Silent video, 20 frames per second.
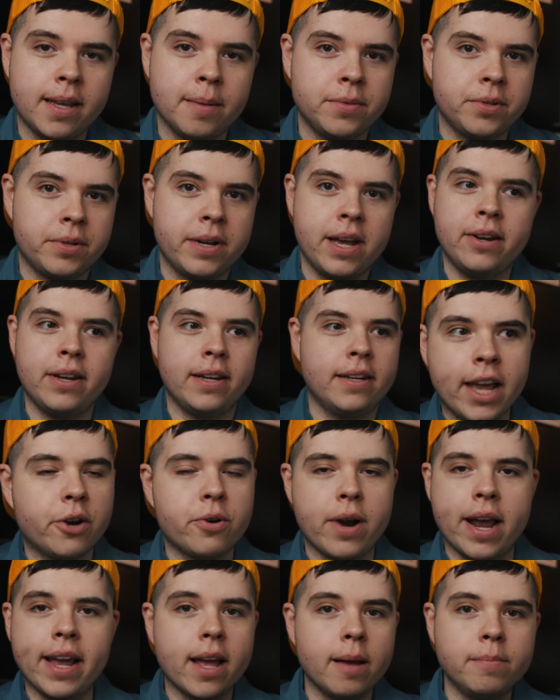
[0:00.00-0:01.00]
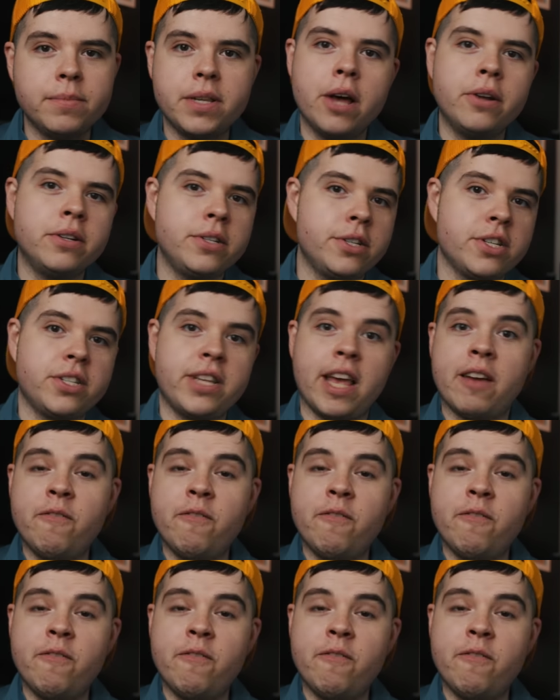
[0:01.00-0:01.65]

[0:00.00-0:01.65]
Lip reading: comes around and Craig comes out and is just